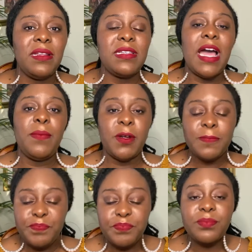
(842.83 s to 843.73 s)
timer
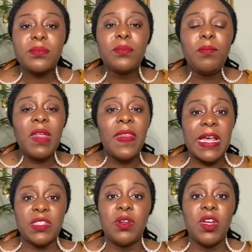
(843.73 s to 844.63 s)

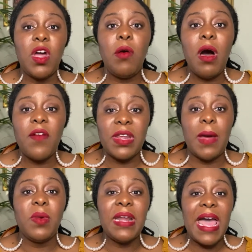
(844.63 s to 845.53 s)
that's going to go off. And I'm
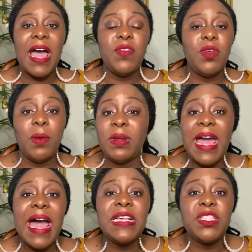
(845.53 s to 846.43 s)
going to
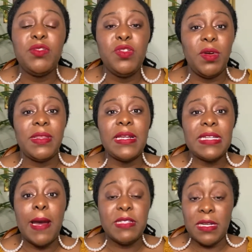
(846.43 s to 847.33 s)
ask you during that
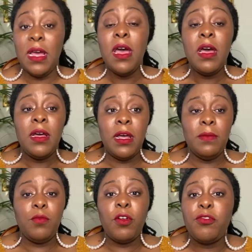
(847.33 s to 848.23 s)
time to
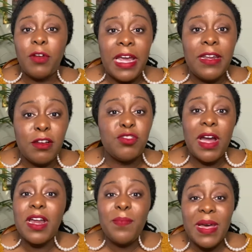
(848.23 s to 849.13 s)
refrain or try
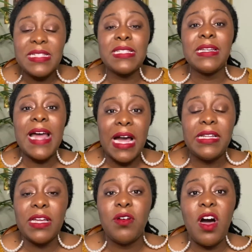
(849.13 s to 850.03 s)
your best to not
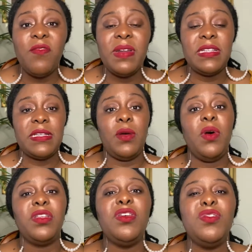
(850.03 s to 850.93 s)
click off. But instead, I want
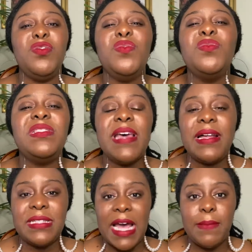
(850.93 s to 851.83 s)
you to use
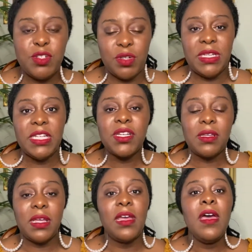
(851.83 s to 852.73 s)
that time
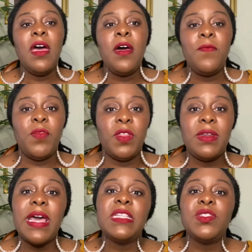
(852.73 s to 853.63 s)
strategically. For the
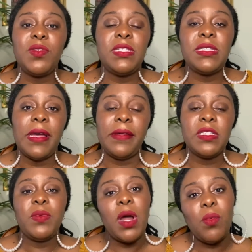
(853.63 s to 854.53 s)
next 30 seconds,
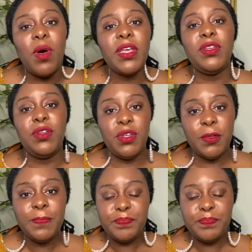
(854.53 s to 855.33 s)
what I want you to do